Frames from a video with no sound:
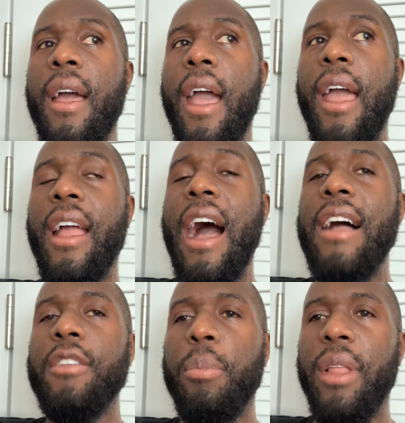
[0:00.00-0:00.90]
and
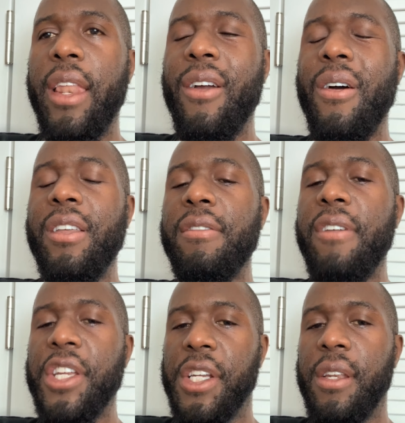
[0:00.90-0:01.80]
contemplating on this
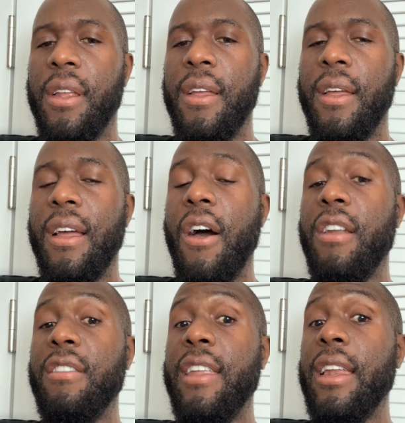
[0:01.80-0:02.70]
vision on
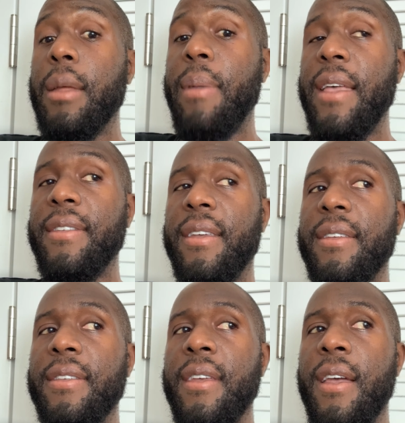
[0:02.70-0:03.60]
a daily
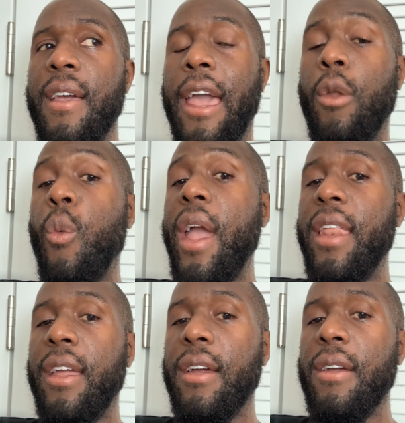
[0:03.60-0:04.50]
basis and
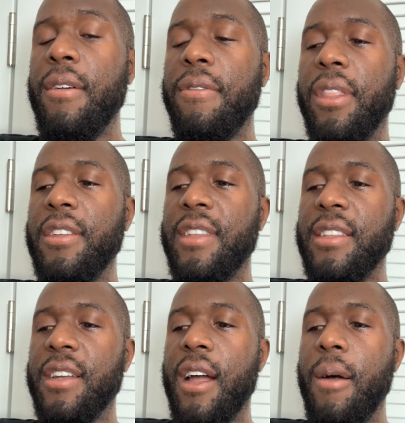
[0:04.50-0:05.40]
waiting for this
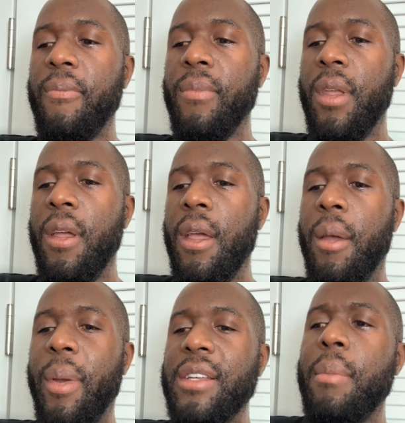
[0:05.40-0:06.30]
thing to come.
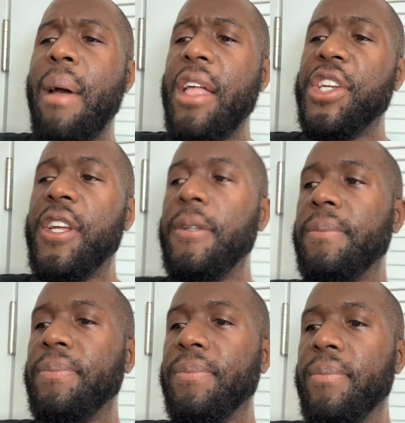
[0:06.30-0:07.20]
Because
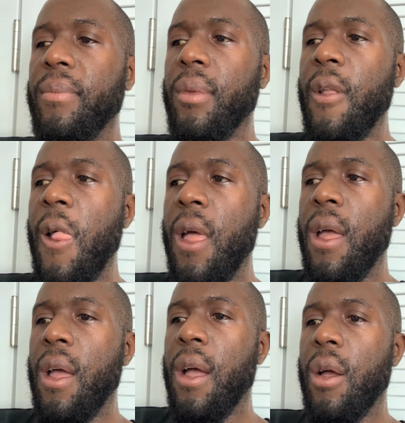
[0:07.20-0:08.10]
imagine,
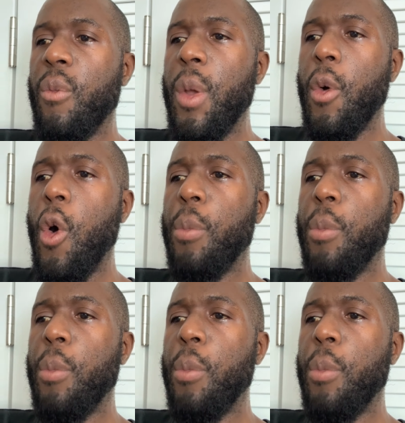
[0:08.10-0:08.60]
we all